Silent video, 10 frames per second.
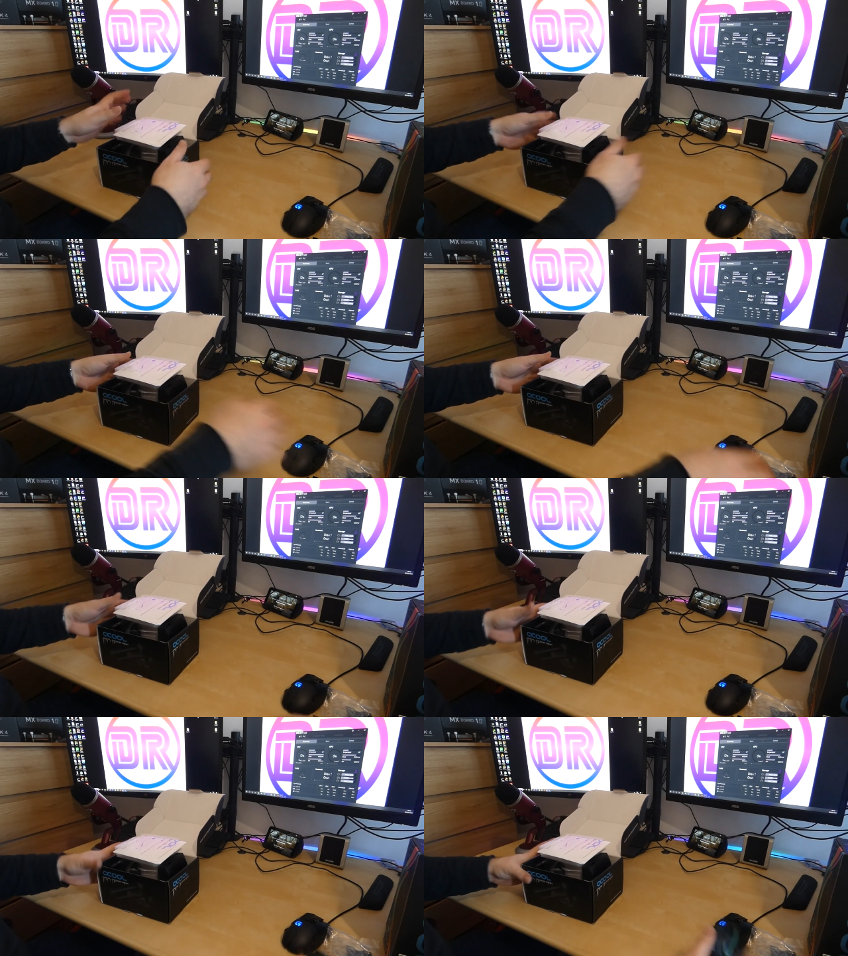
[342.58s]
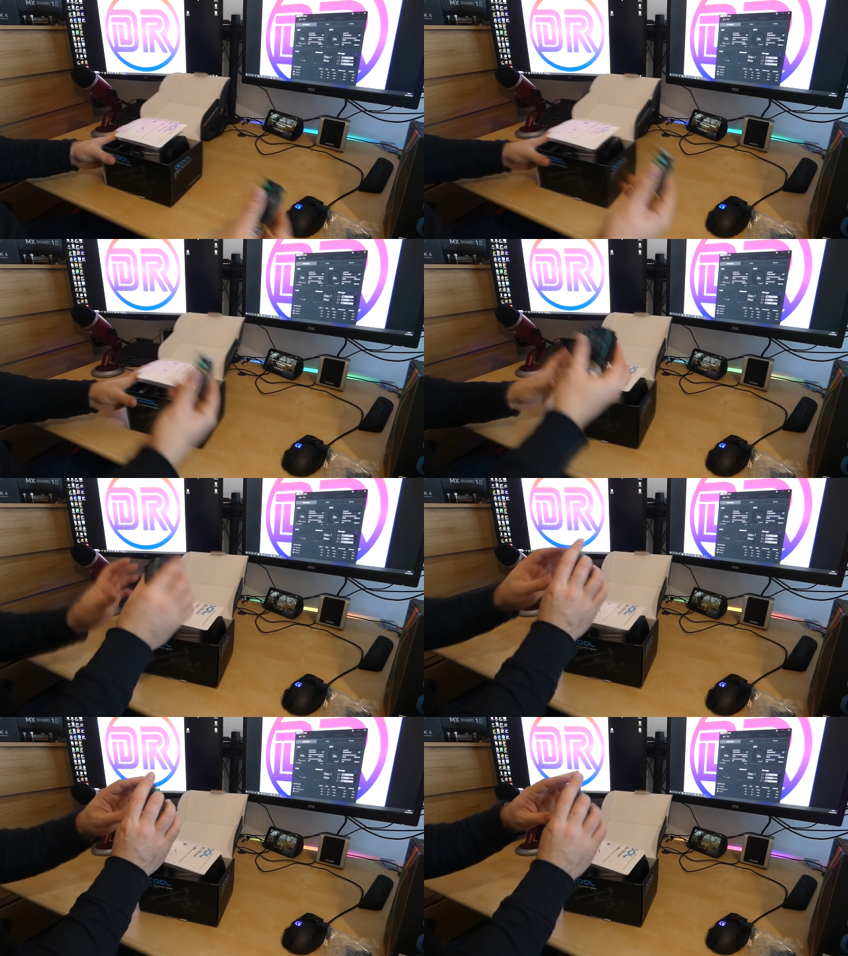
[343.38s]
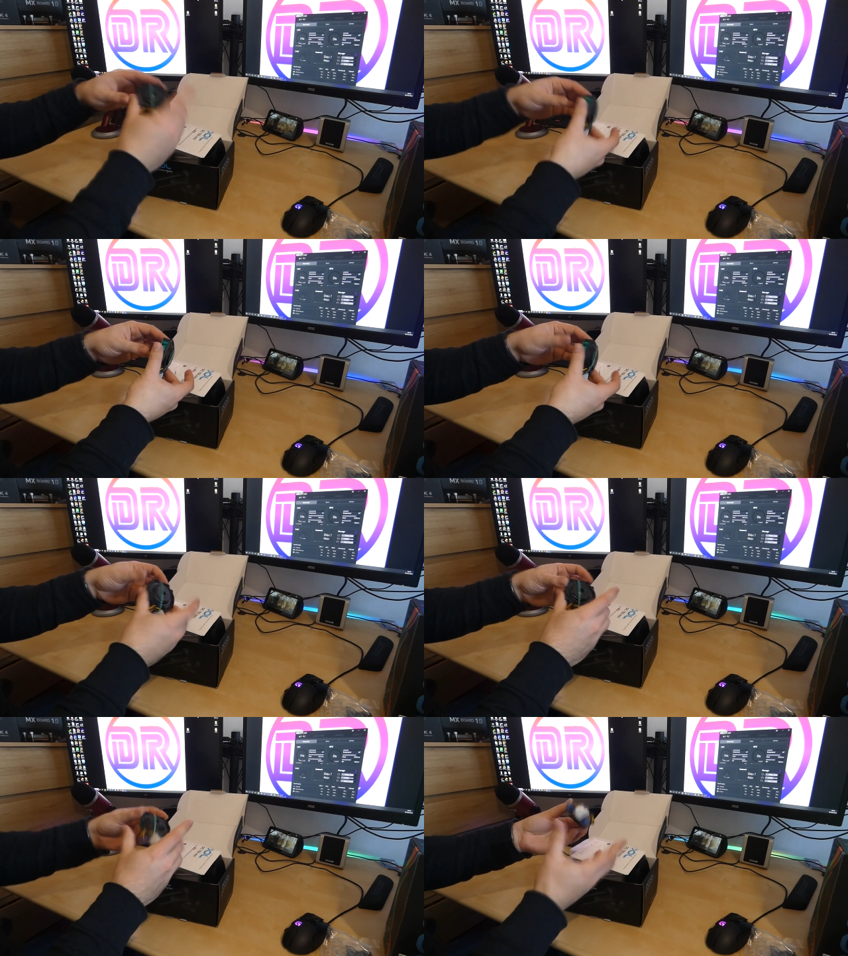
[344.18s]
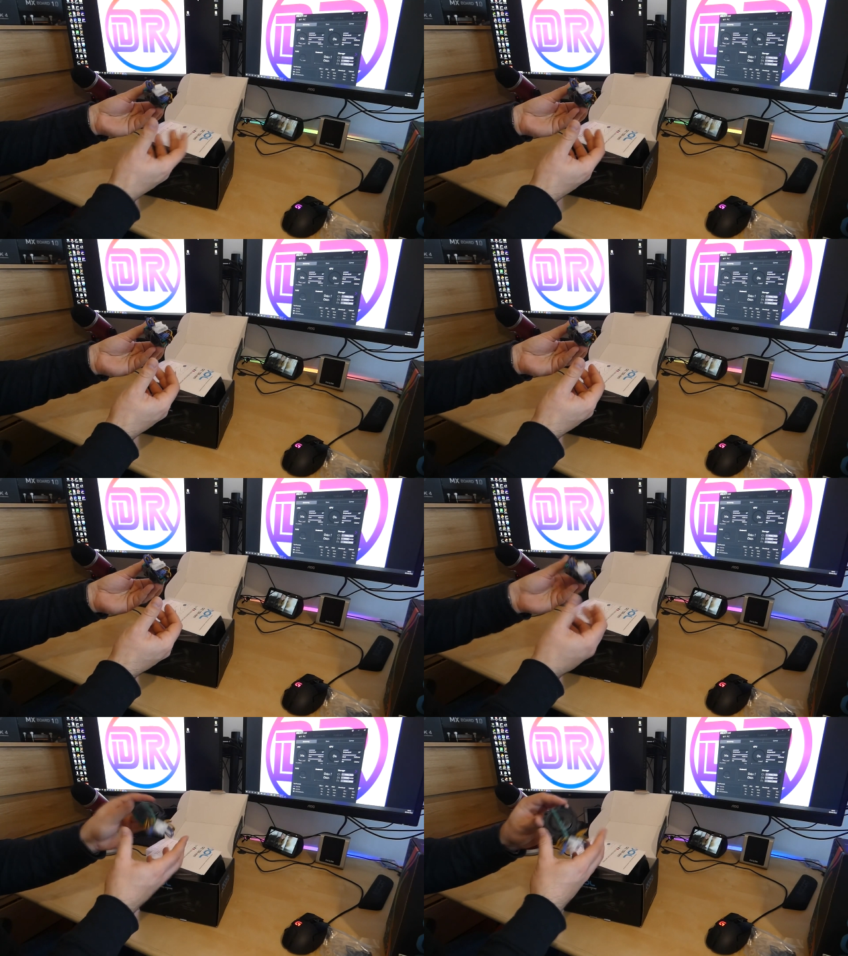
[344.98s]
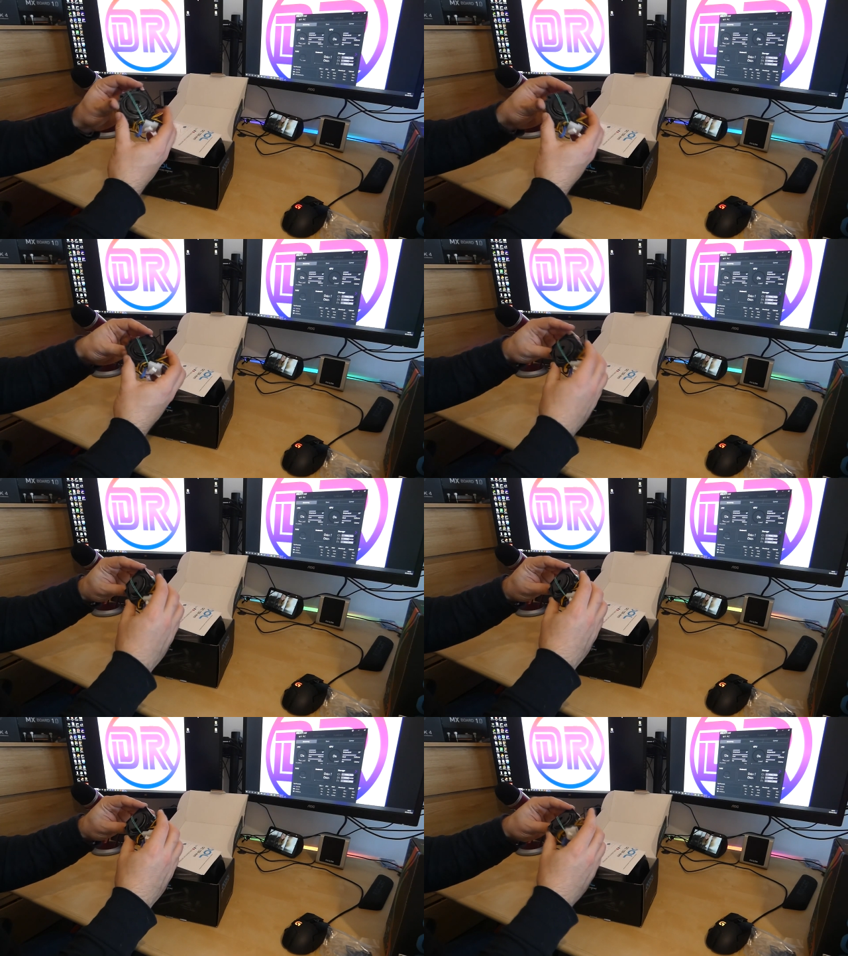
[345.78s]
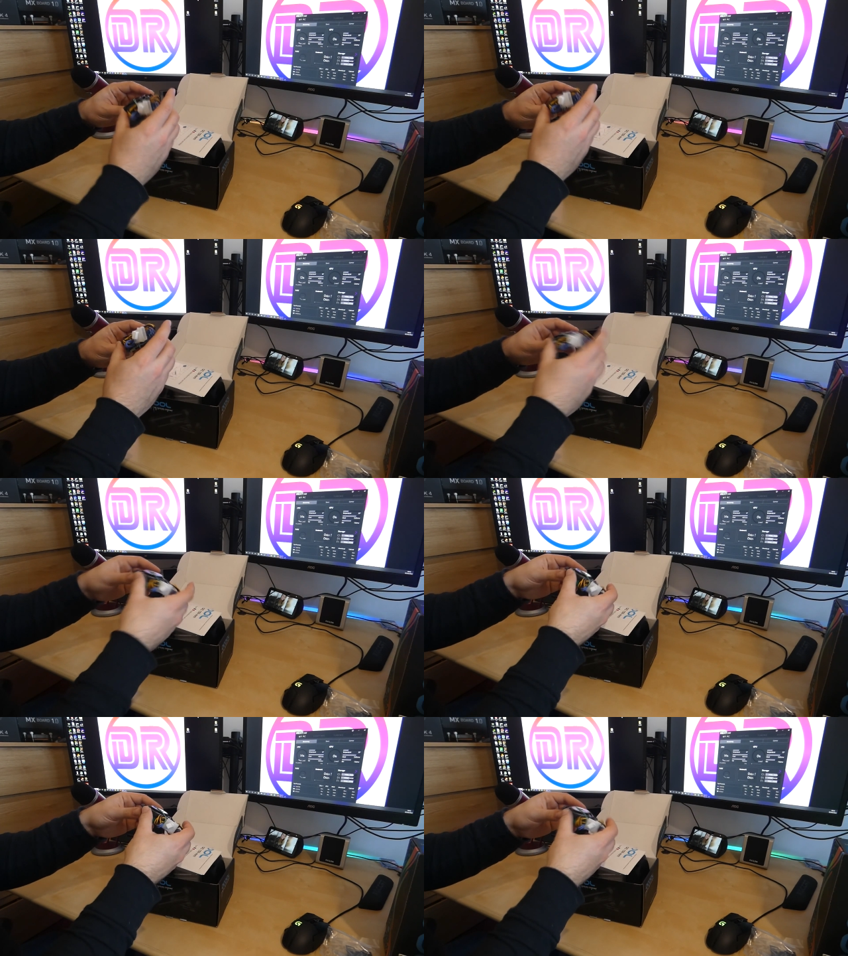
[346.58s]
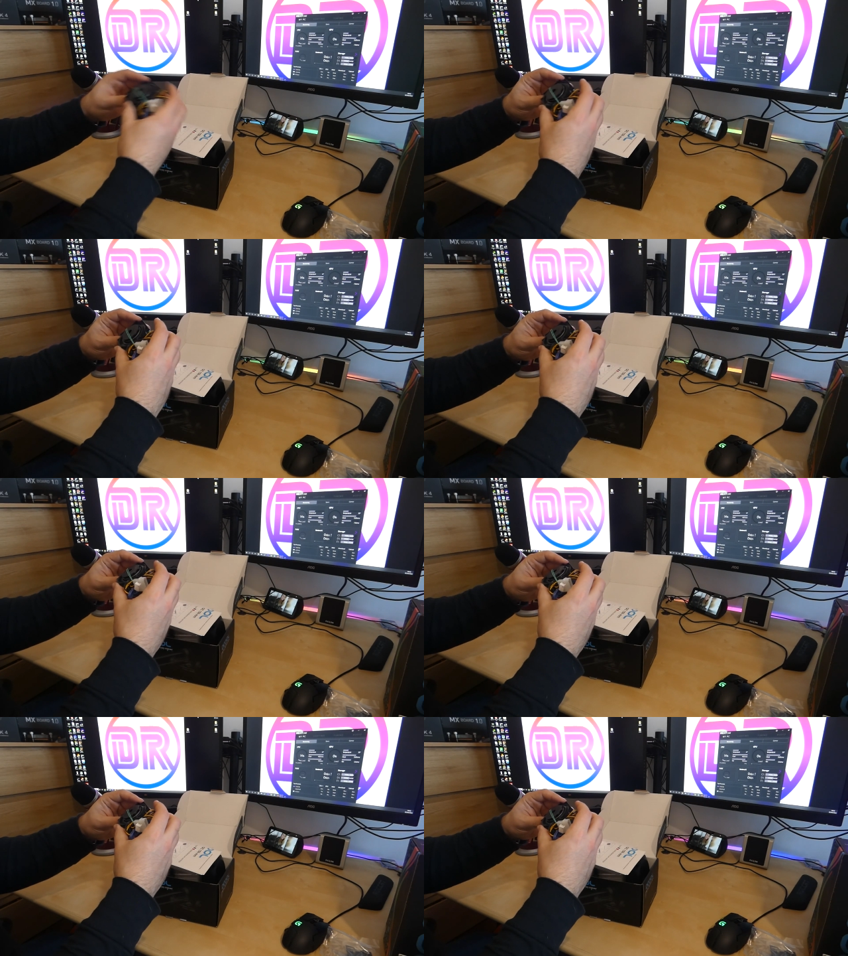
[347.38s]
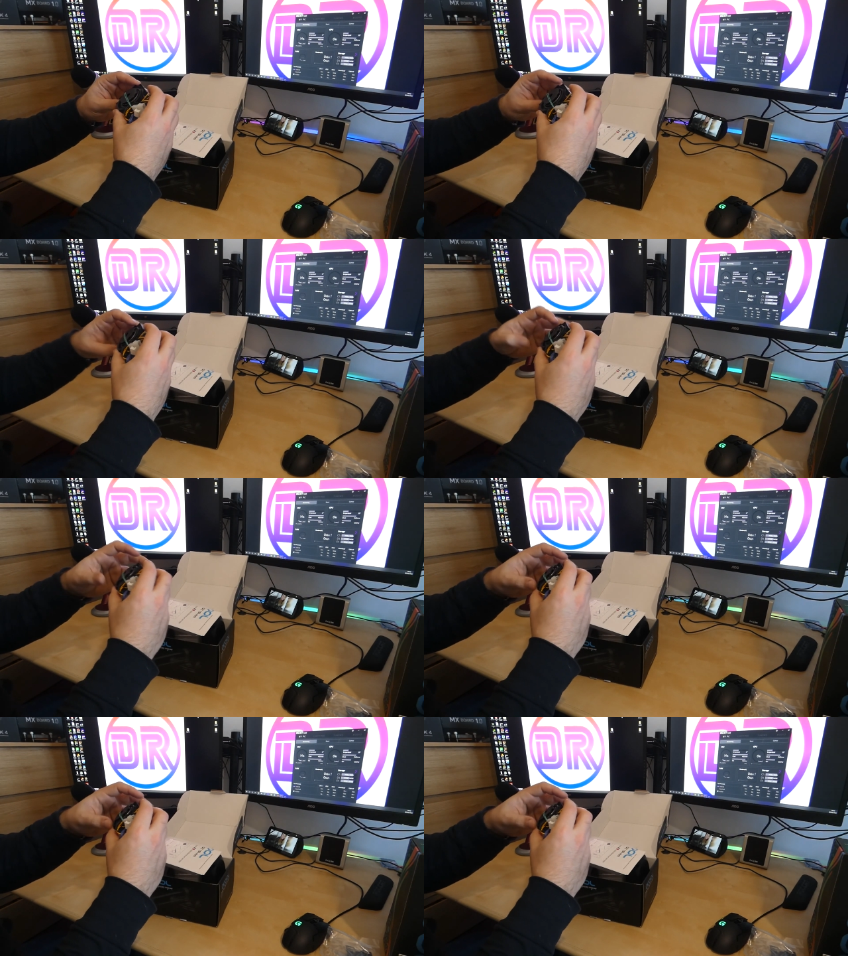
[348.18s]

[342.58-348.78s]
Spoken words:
Nobody's mouth can be seen.